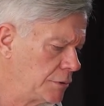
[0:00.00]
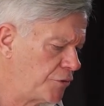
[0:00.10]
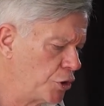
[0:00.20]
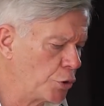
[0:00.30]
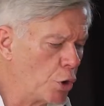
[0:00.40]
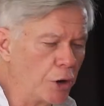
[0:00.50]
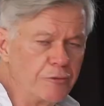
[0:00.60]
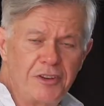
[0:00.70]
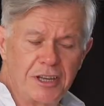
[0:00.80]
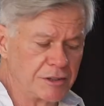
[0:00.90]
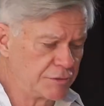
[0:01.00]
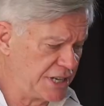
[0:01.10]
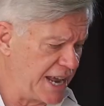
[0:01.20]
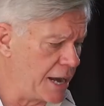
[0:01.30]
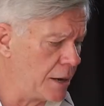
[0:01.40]
further on, figure
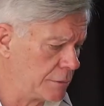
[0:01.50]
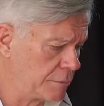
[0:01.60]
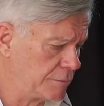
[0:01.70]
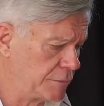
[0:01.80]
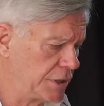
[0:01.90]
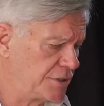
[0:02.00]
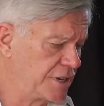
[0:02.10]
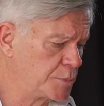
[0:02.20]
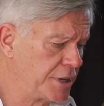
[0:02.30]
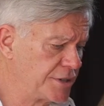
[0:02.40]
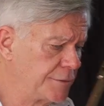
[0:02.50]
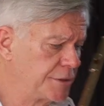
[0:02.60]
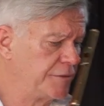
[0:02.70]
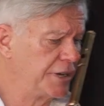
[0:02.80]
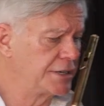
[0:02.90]
10, 6 bars after
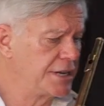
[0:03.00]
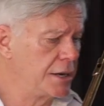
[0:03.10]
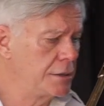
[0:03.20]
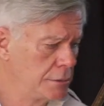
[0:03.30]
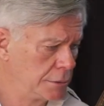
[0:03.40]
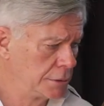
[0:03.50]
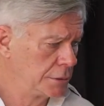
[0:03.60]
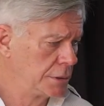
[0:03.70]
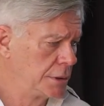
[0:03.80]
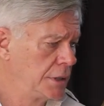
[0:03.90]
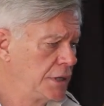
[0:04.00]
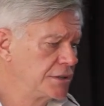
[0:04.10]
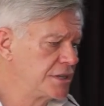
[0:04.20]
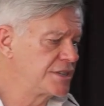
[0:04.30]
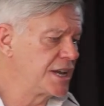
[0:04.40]
figure 10.
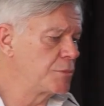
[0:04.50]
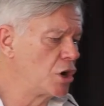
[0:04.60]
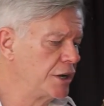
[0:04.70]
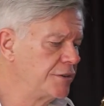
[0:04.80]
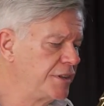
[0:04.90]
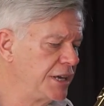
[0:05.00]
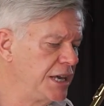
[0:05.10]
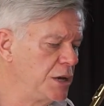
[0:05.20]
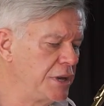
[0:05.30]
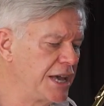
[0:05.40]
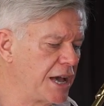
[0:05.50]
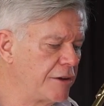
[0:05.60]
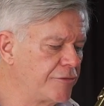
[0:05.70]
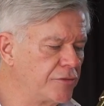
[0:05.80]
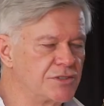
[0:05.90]
The same kind of thing. Here we
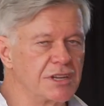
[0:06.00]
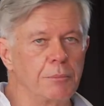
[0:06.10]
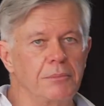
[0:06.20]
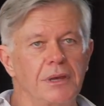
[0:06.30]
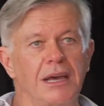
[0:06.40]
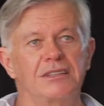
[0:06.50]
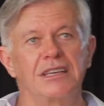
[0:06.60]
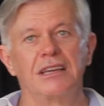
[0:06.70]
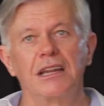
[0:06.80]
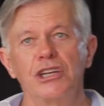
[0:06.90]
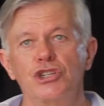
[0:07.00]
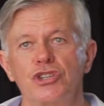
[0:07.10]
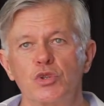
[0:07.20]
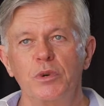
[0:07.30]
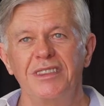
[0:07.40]
have some
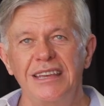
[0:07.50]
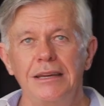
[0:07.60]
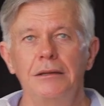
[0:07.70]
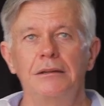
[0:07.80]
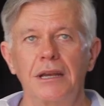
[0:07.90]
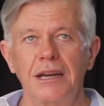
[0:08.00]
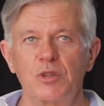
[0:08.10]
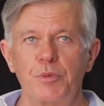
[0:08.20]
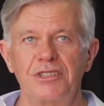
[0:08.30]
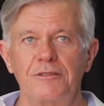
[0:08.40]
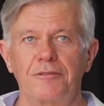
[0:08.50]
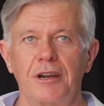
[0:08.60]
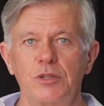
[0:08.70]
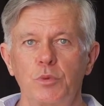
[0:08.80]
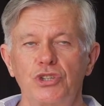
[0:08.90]
articulations within an expressive
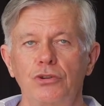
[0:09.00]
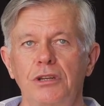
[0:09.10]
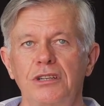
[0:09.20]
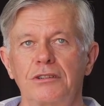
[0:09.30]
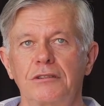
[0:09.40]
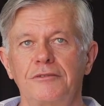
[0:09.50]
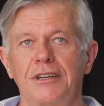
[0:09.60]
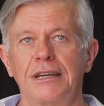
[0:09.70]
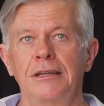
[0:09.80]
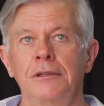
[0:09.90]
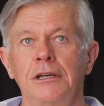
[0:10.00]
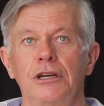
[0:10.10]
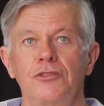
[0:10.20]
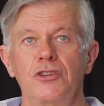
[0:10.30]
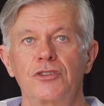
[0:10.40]
phrase which you need to convey.
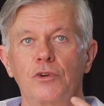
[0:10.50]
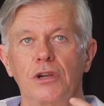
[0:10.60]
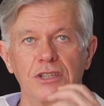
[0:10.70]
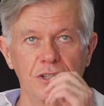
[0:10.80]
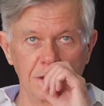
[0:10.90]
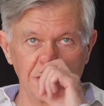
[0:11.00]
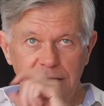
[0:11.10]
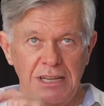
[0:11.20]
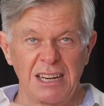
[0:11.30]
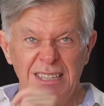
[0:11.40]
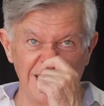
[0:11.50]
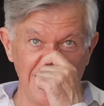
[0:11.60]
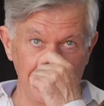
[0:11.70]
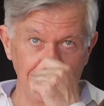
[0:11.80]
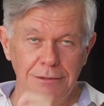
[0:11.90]
First of all is
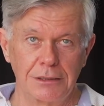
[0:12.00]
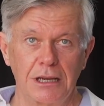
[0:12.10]
understanding